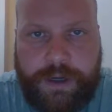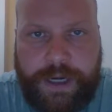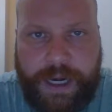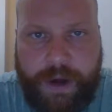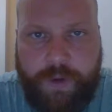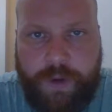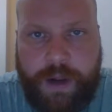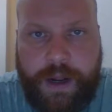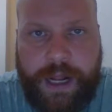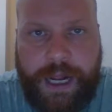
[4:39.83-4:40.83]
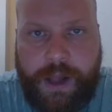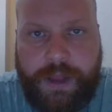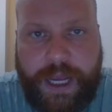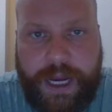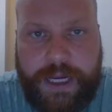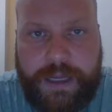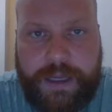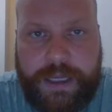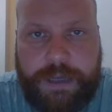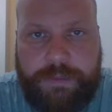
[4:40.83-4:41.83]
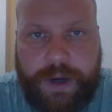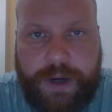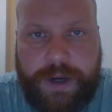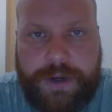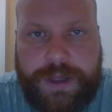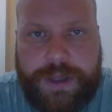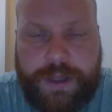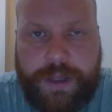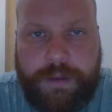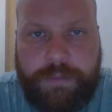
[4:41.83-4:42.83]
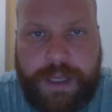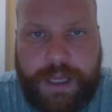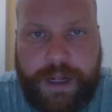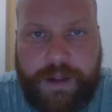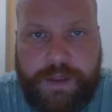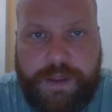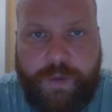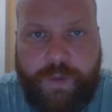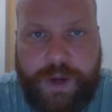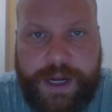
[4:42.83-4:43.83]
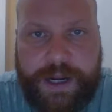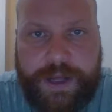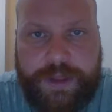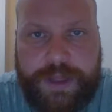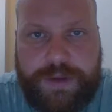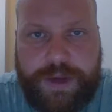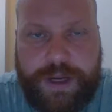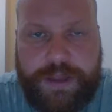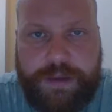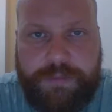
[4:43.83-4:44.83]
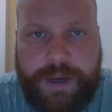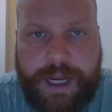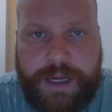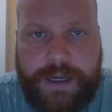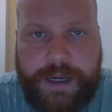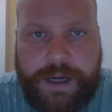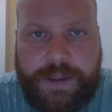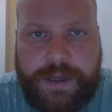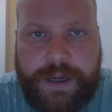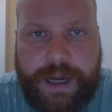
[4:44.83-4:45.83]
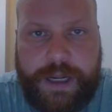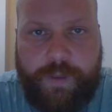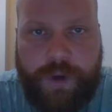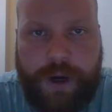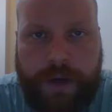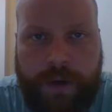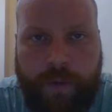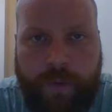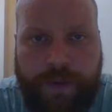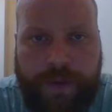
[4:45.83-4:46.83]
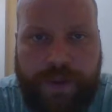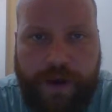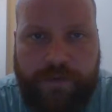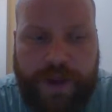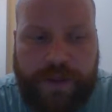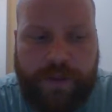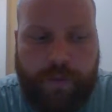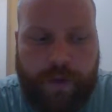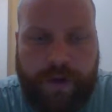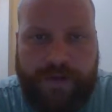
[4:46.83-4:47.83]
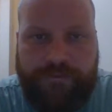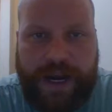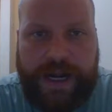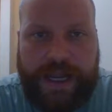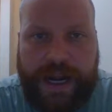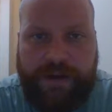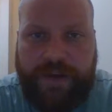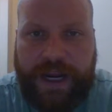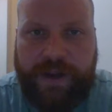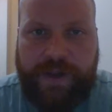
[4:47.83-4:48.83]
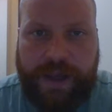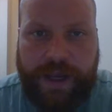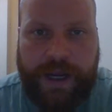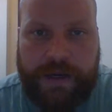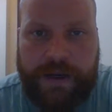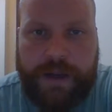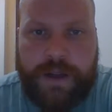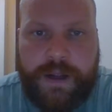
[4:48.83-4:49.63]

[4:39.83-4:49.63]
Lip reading: Now, Al-Qaeda emerged because we actually trained them. Back in 1981, when the Soviets were invading Afghanistan,